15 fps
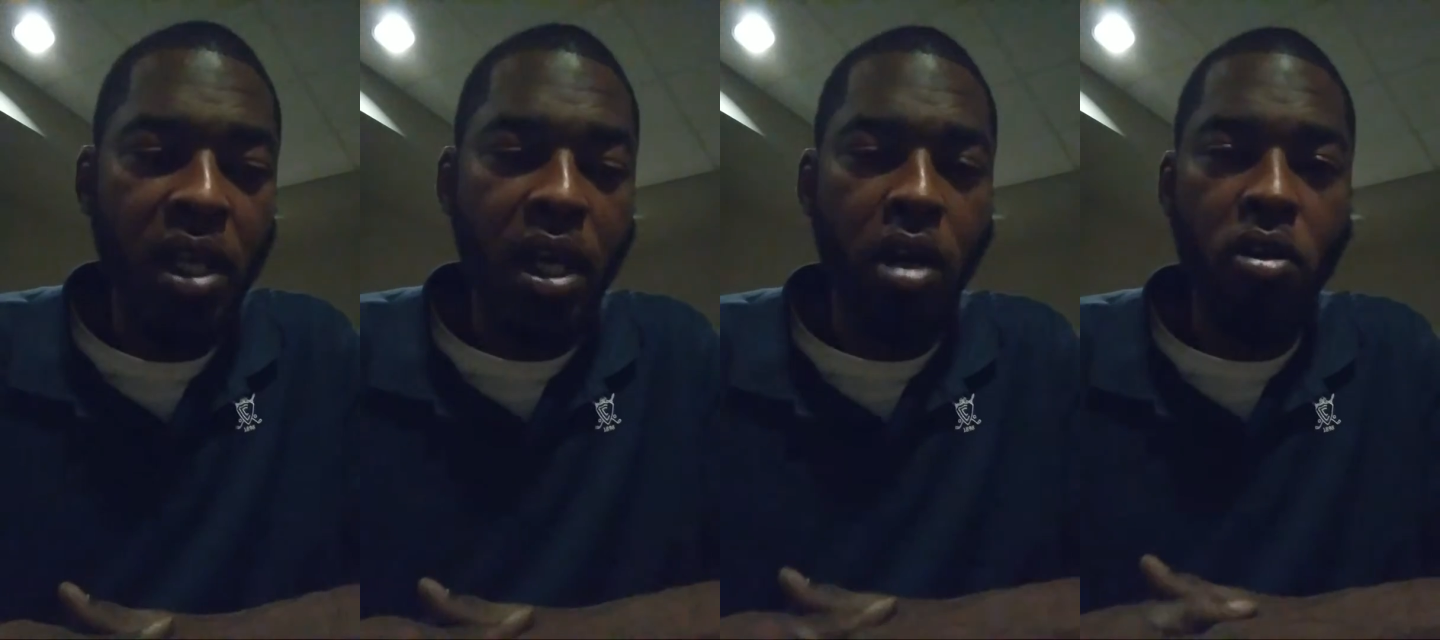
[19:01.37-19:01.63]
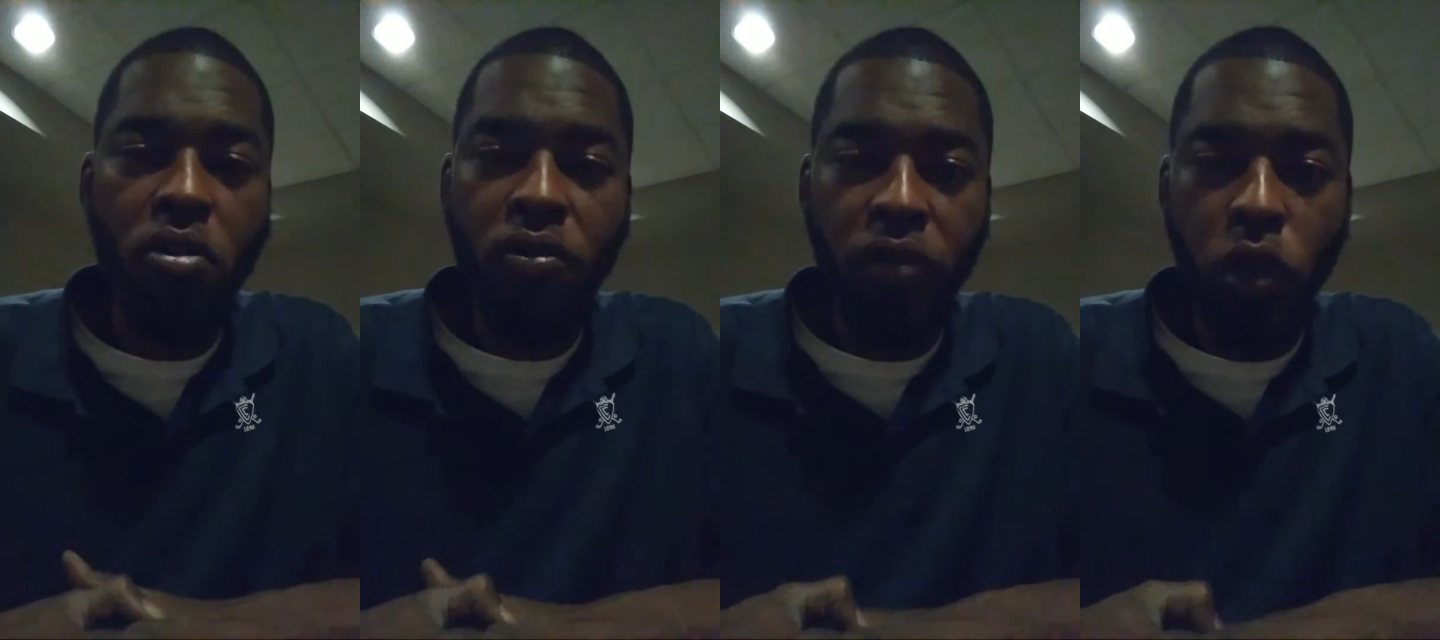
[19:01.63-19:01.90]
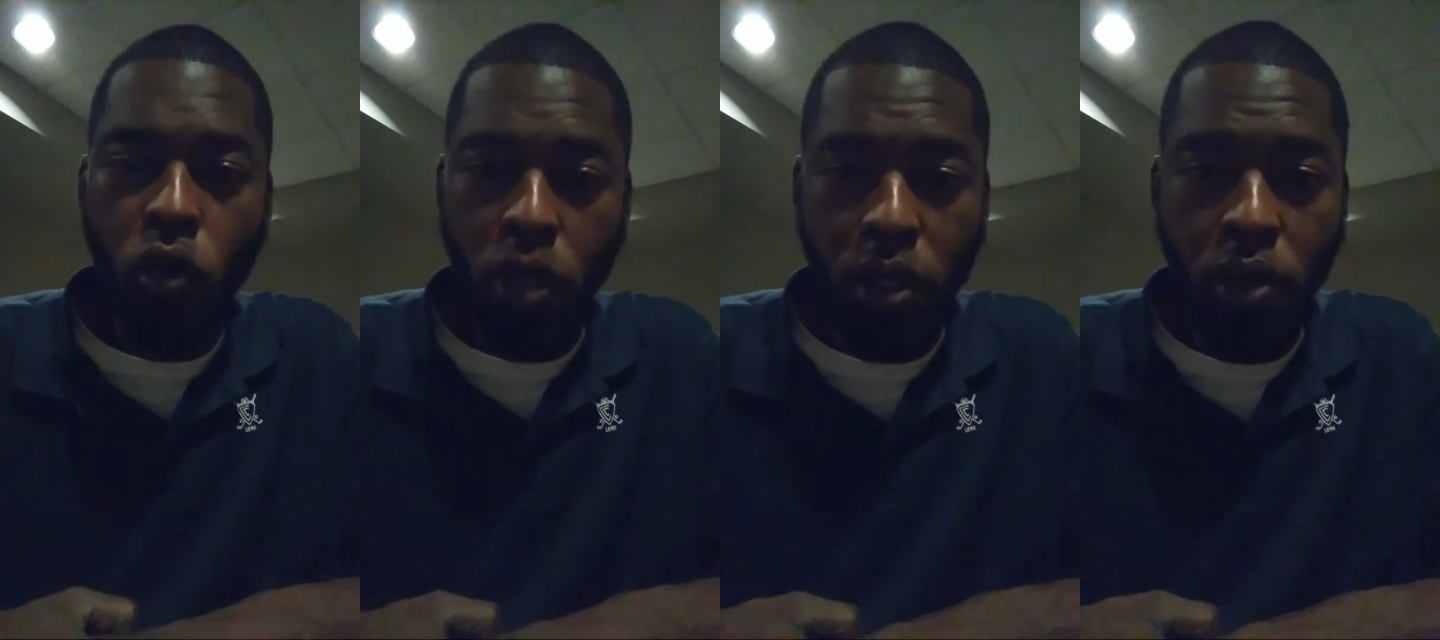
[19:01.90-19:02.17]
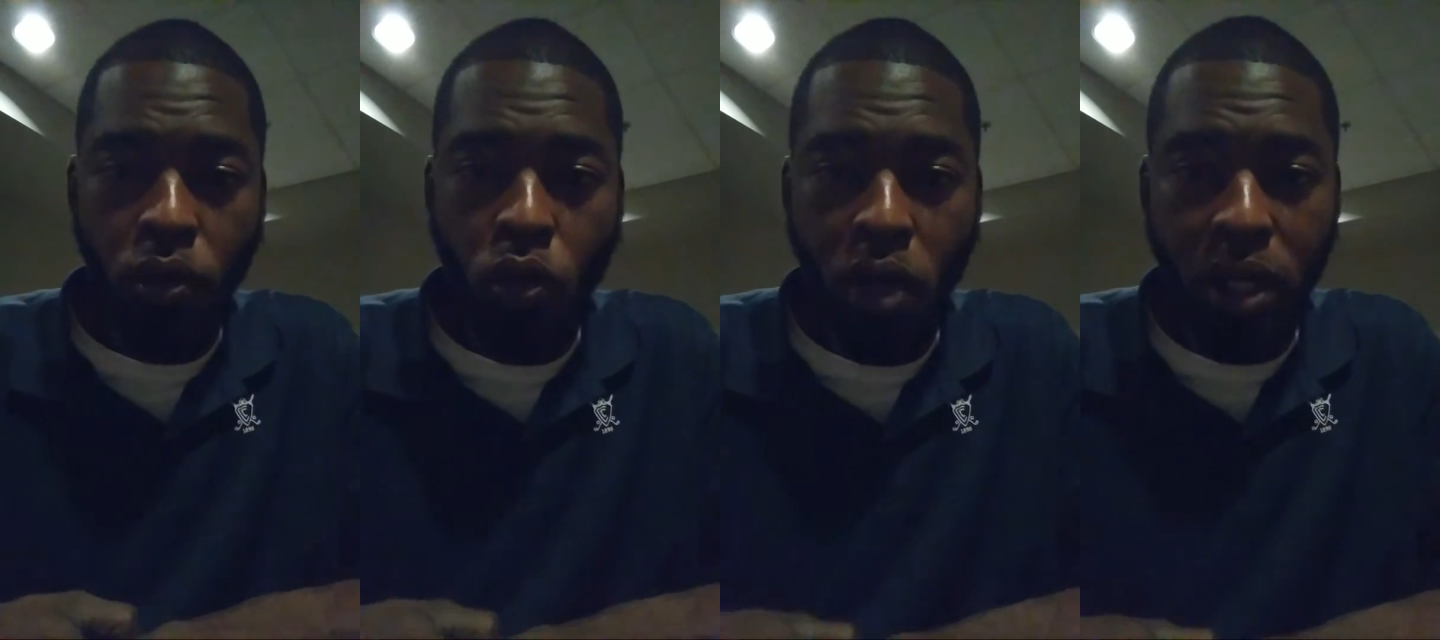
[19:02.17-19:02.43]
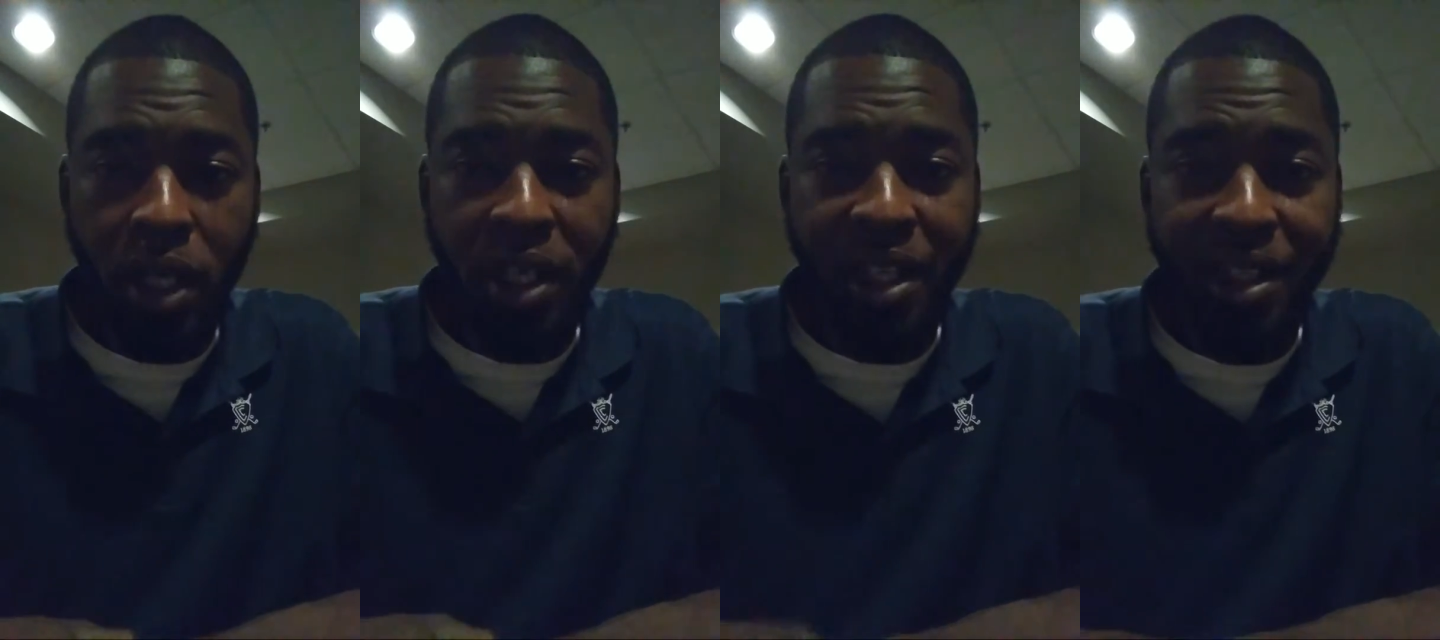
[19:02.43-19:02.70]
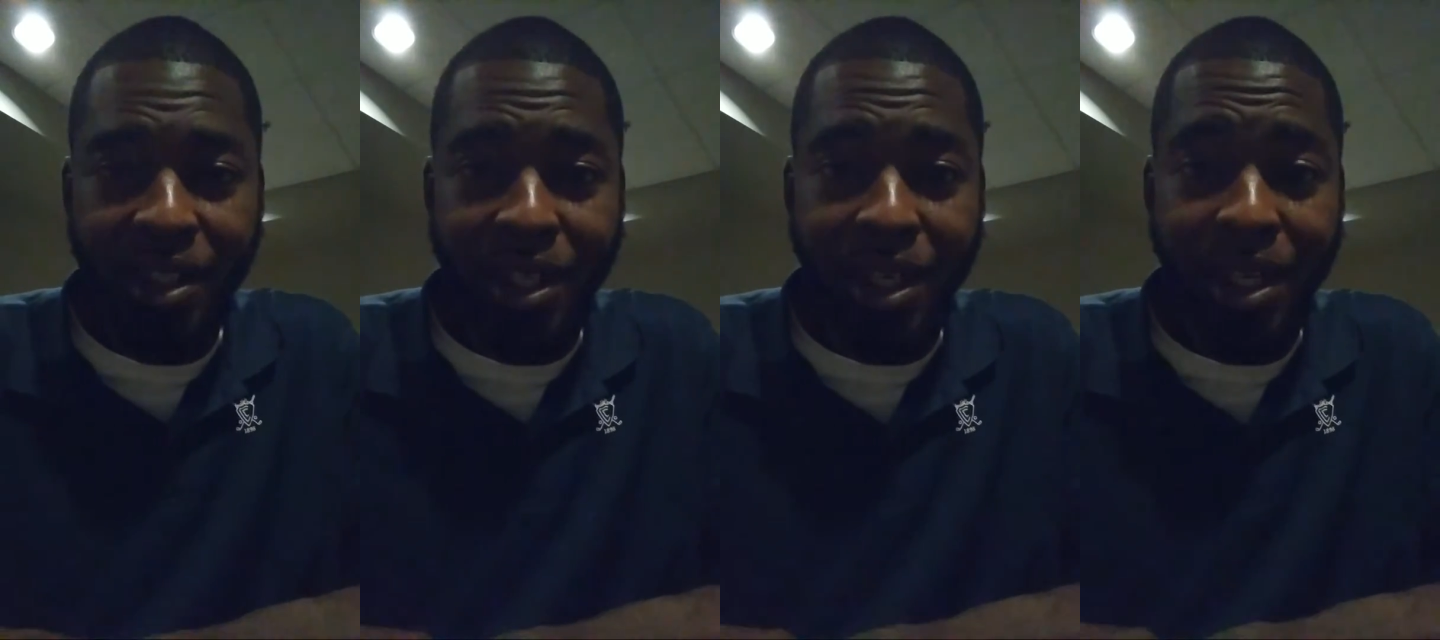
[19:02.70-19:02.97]
I hope Floyd don't go out there and get
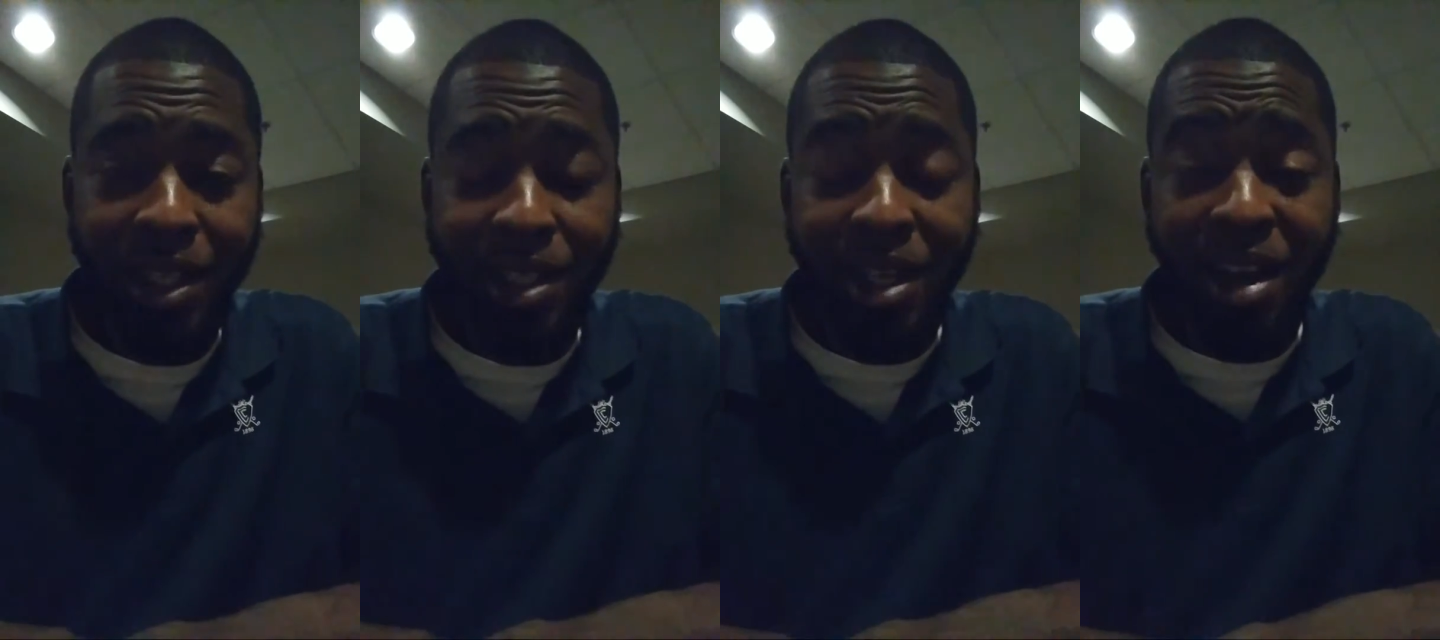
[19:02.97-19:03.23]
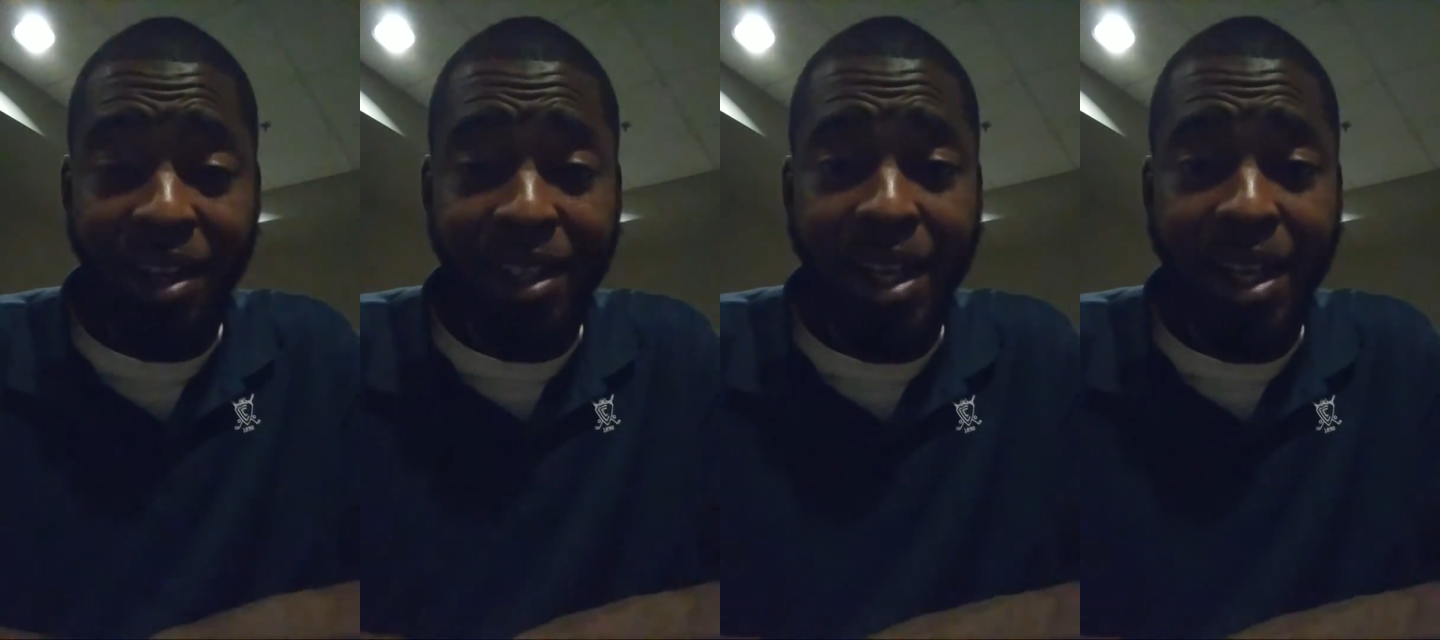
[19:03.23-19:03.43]
his ass knocked